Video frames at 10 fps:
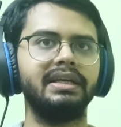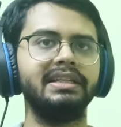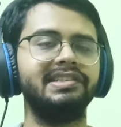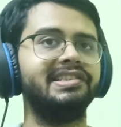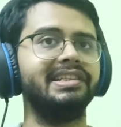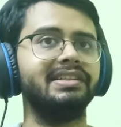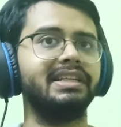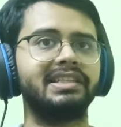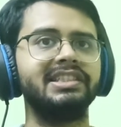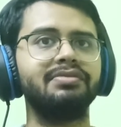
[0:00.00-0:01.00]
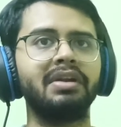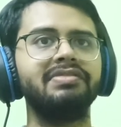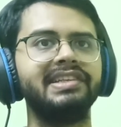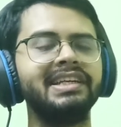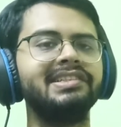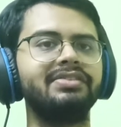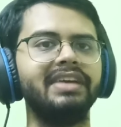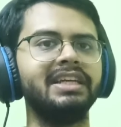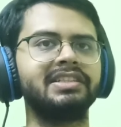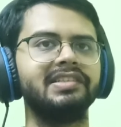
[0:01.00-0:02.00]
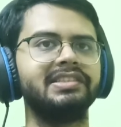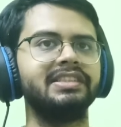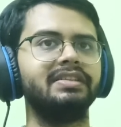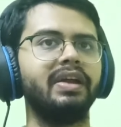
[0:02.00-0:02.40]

it's like she's one of Ziggy's creations. She